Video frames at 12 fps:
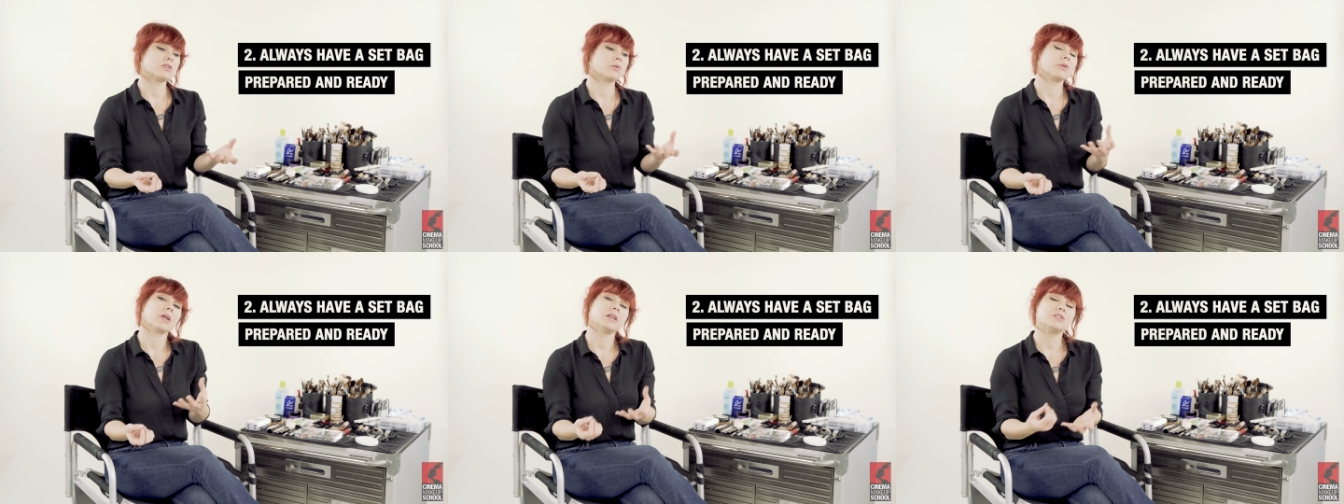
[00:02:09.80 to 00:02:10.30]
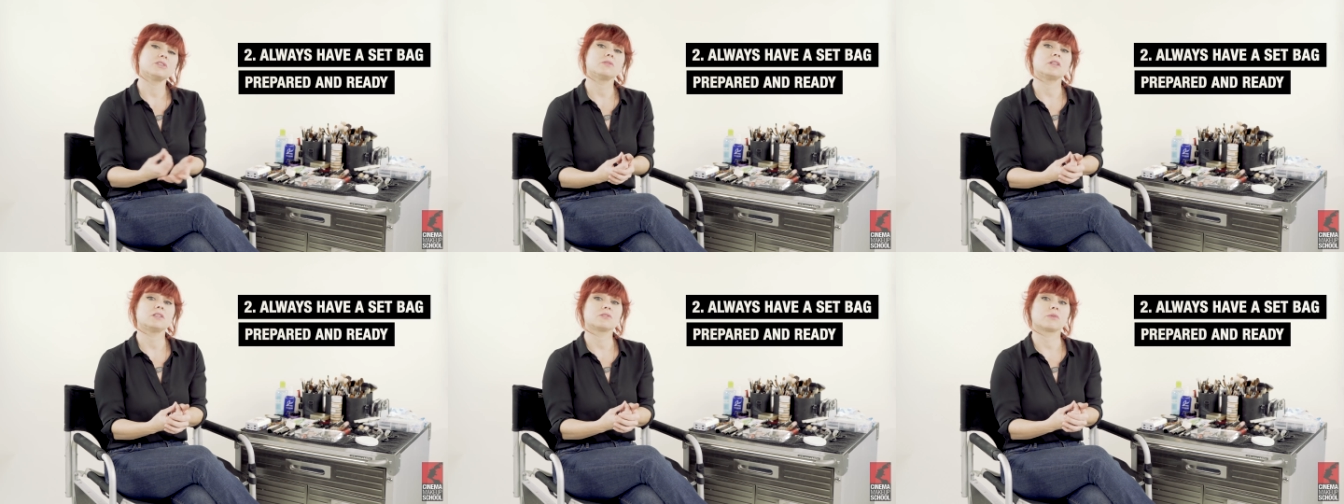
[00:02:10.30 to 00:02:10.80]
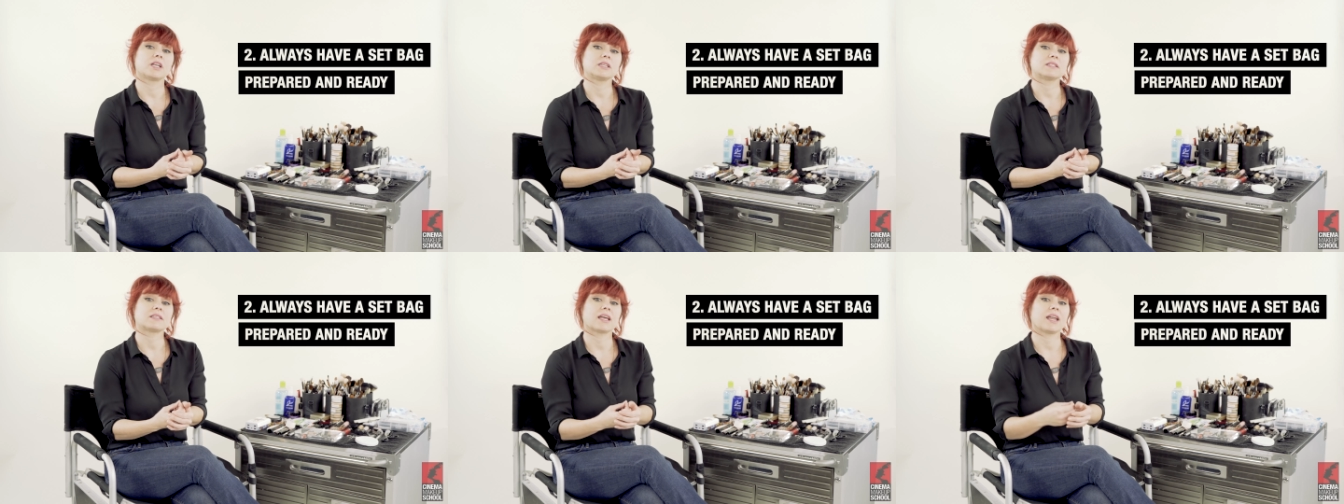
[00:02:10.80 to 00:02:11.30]
So when I do need to run
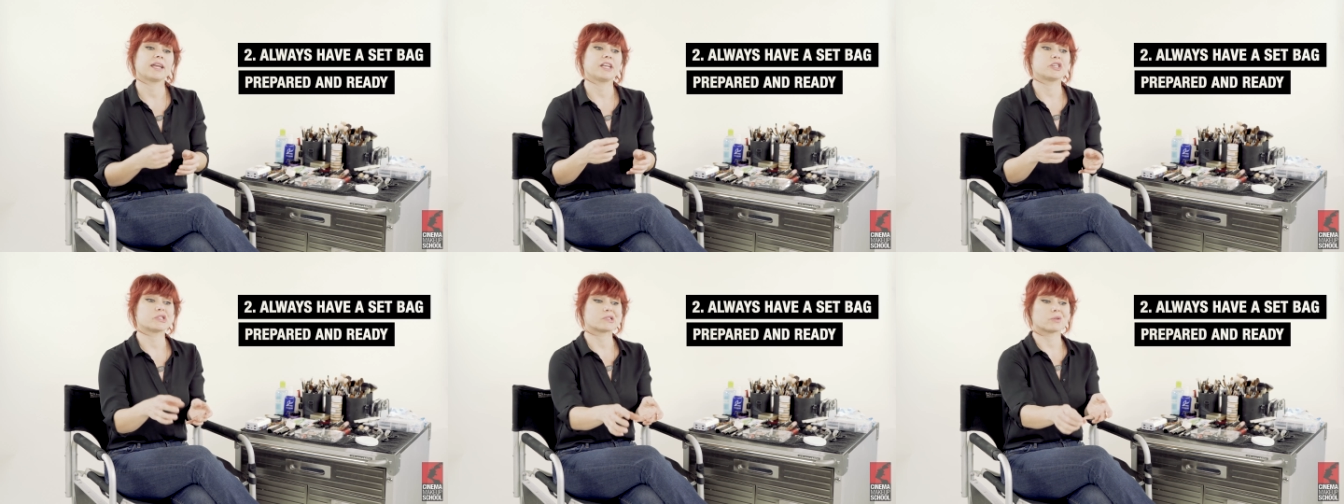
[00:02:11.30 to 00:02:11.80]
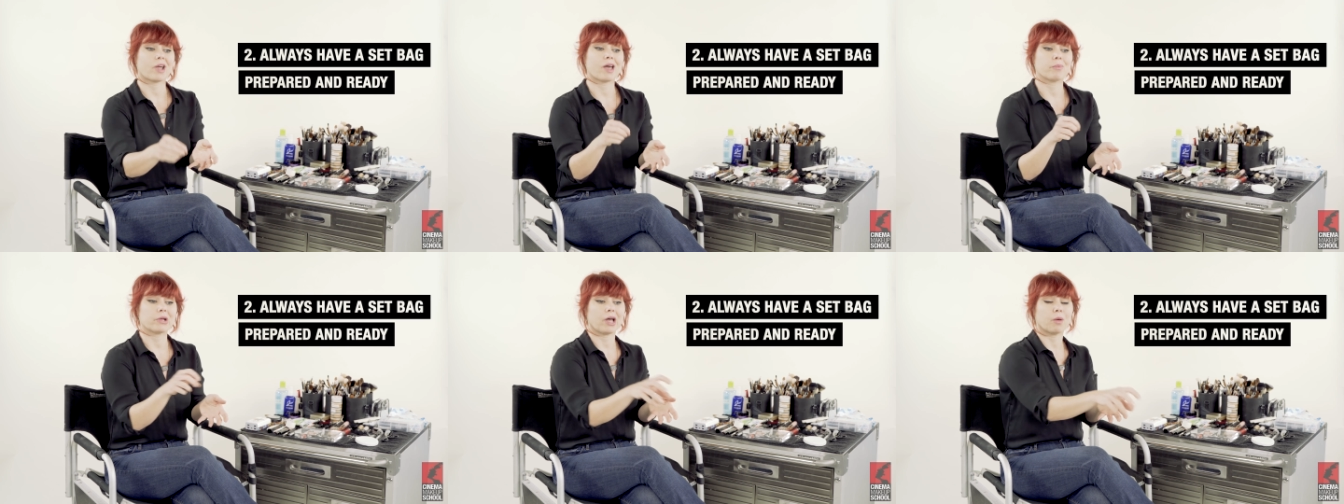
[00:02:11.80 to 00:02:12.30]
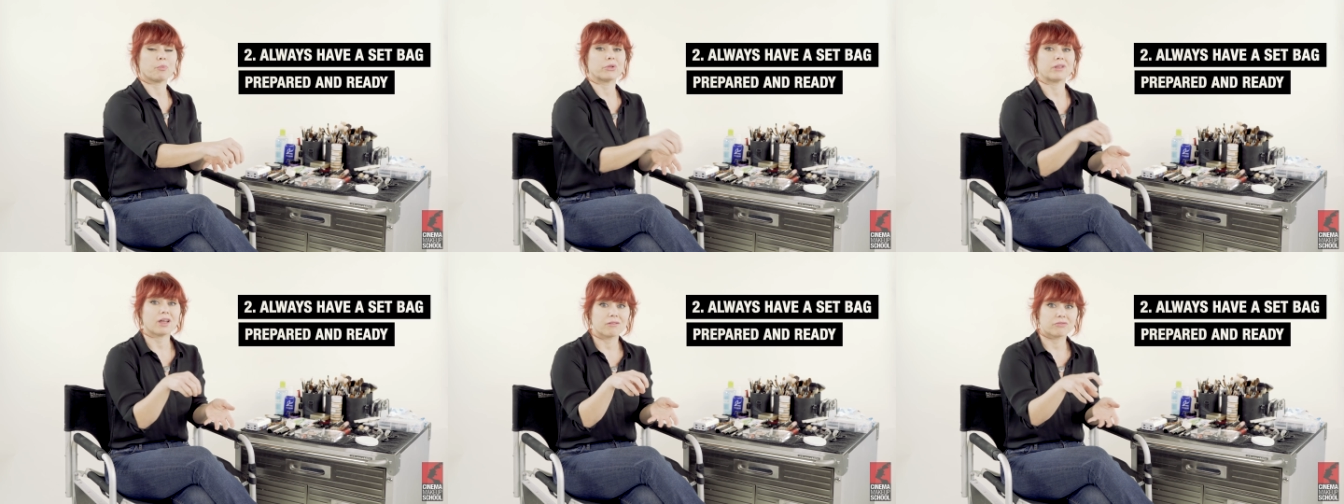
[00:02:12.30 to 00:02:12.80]
to set, I can just grab a
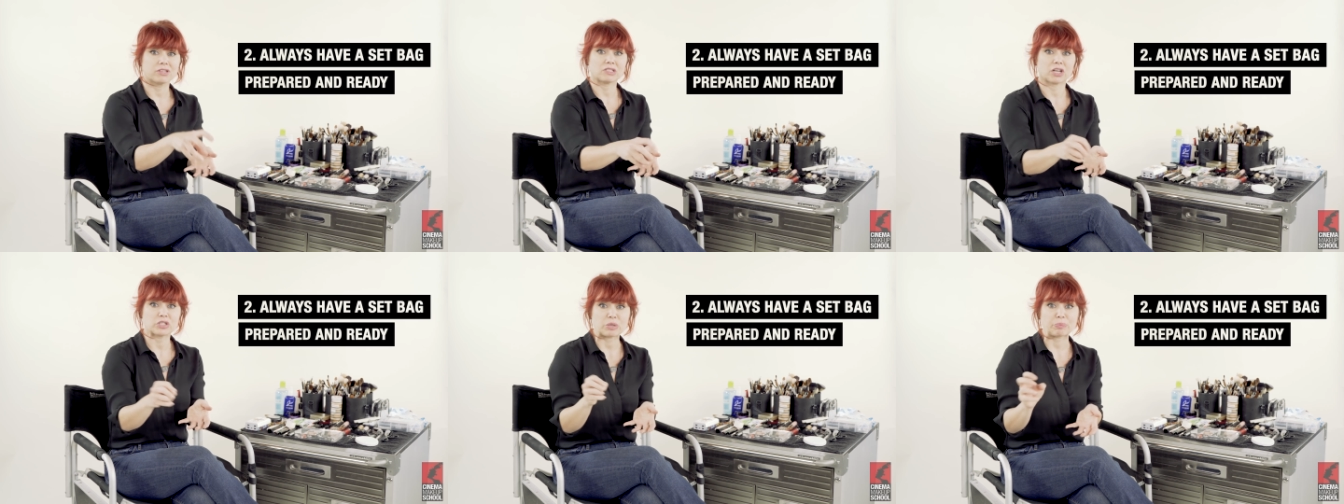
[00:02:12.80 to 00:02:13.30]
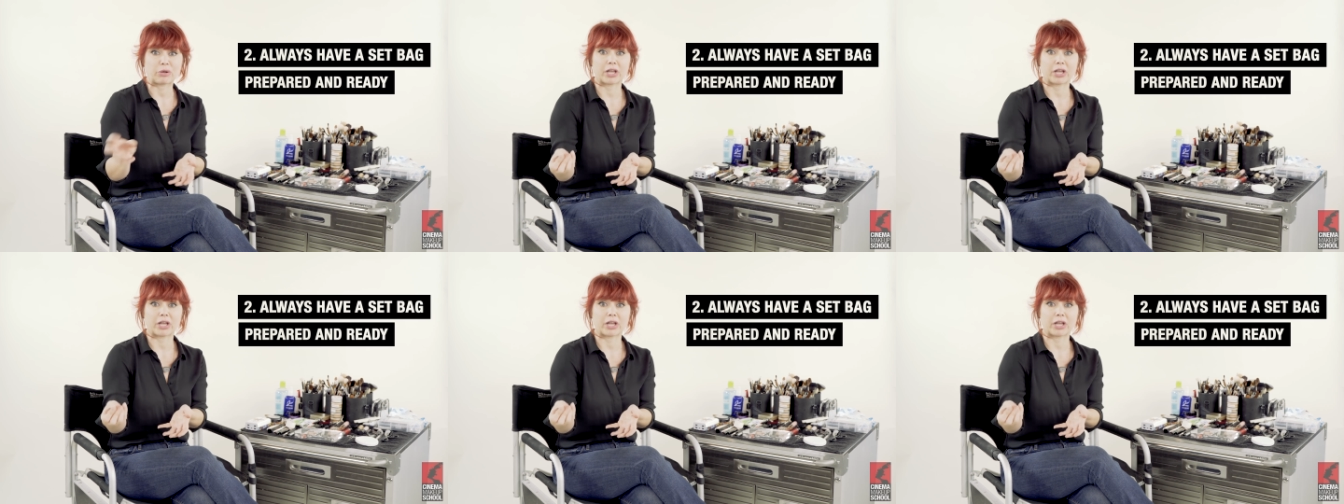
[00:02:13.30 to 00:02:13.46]
couple of the touch-up